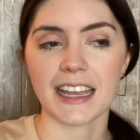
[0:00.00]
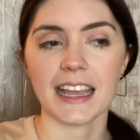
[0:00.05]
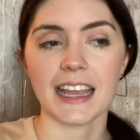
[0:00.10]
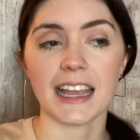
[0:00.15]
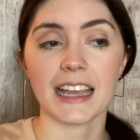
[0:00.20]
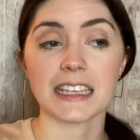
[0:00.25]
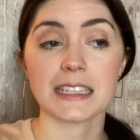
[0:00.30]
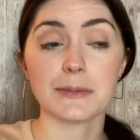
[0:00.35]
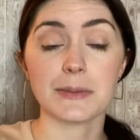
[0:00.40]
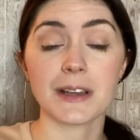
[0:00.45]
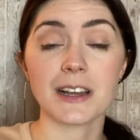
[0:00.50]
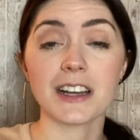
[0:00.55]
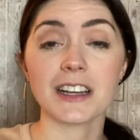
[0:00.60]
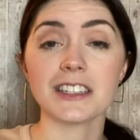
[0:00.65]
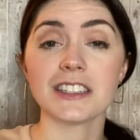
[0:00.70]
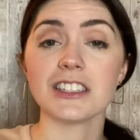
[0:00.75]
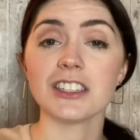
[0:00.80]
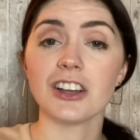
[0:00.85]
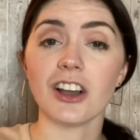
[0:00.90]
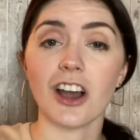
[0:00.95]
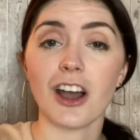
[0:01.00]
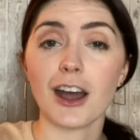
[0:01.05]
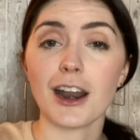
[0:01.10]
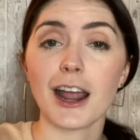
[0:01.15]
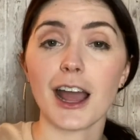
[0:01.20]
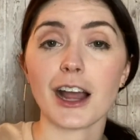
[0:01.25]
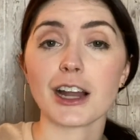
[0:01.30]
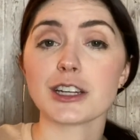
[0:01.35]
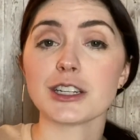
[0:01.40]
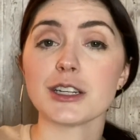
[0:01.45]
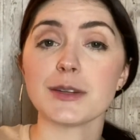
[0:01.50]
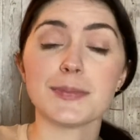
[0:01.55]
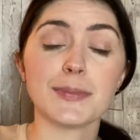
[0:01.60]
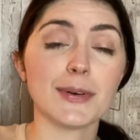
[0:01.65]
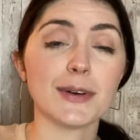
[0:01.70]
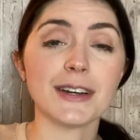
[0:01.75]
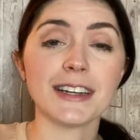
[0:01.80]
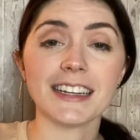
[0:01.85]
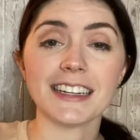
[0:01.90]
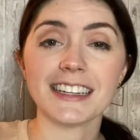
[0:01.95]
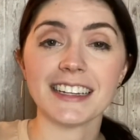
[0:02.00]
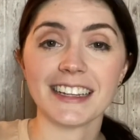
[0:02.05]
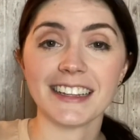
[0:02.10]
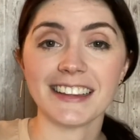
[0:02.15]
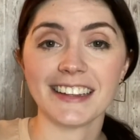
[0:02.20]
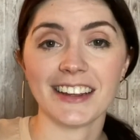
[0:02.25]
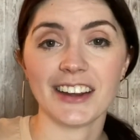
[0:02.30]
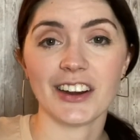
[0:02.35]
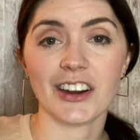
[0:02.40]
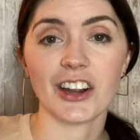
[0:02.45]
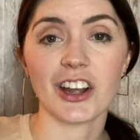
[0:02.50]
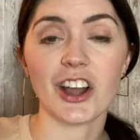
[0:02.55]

It's because God actually put it in there.